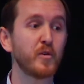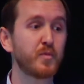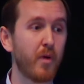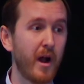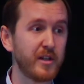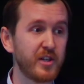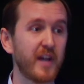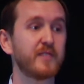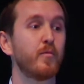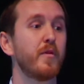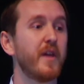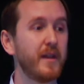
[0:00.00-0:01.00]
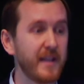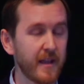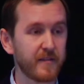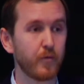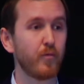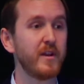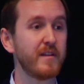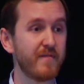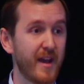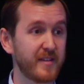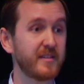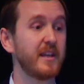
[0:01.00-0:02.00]
Those projects will then get to
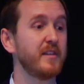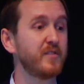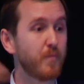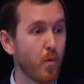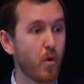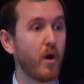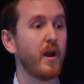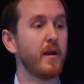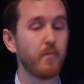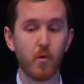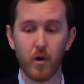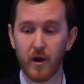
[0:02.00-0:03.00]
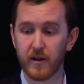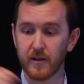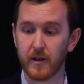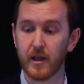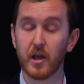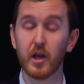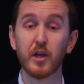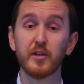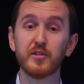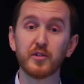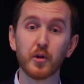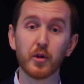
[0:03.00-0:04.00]
reinvest into more and more
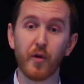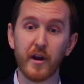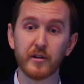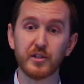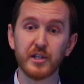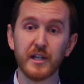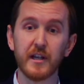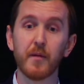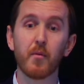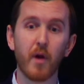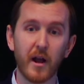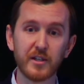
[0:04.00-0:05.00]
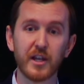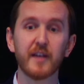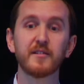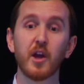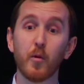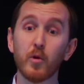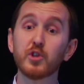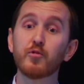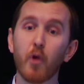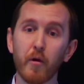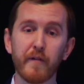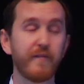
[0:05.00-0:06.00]
solar energy projects,
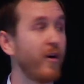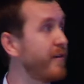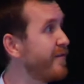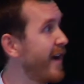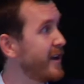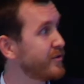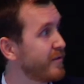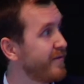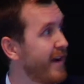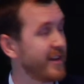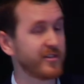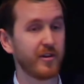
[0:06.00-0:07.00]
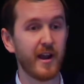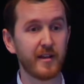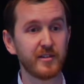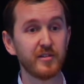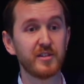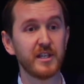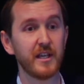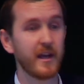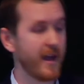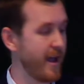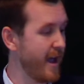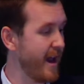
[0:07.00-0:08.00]
which grow the fund faster and faster, and as you
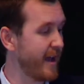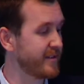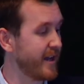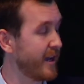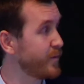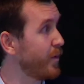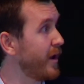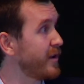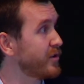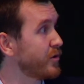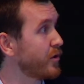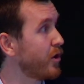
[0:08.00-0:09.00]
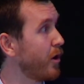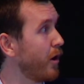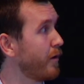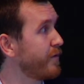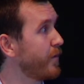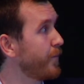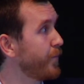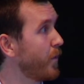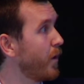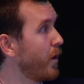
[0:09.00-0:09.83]
see, it has an exponential curve.